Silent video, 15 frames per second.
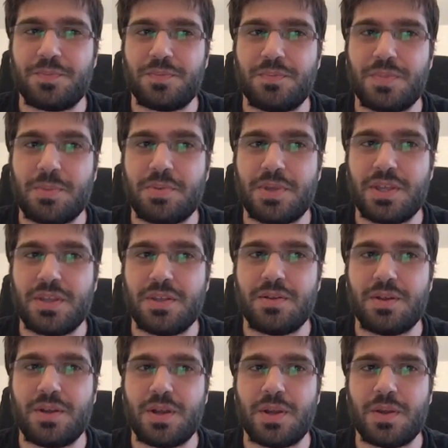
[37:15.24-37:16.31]
maybe
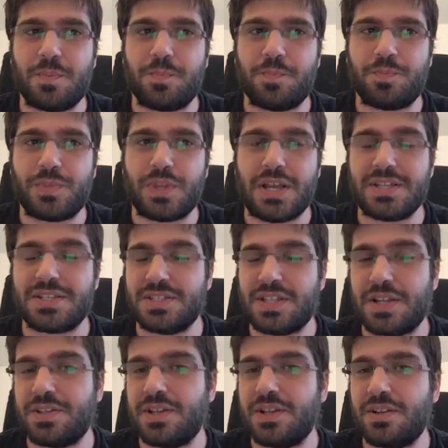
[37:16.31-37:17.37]
ask
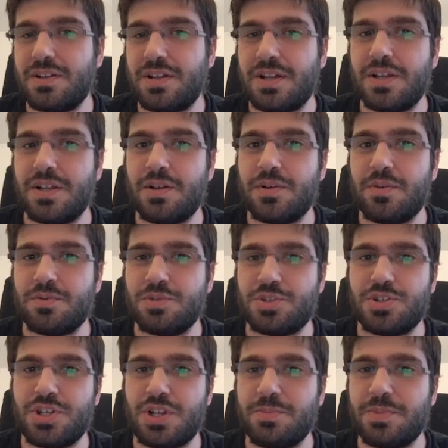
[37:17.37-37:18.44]
Daniel on
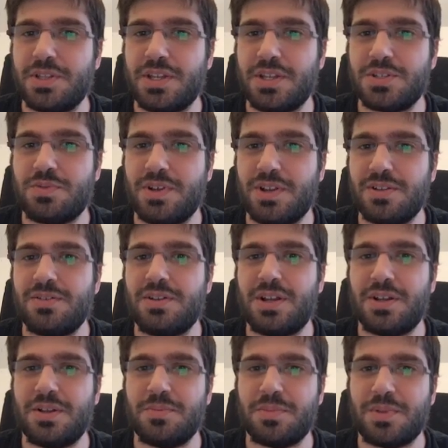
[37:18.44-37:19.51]
social media as well,
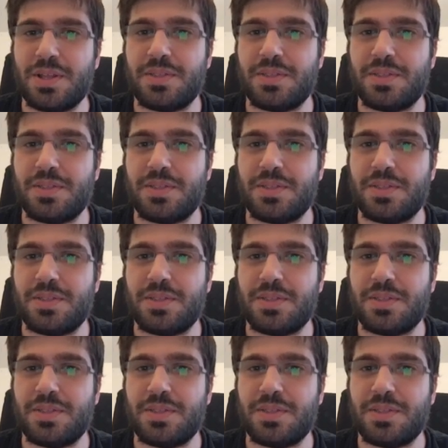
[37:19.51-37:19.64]
I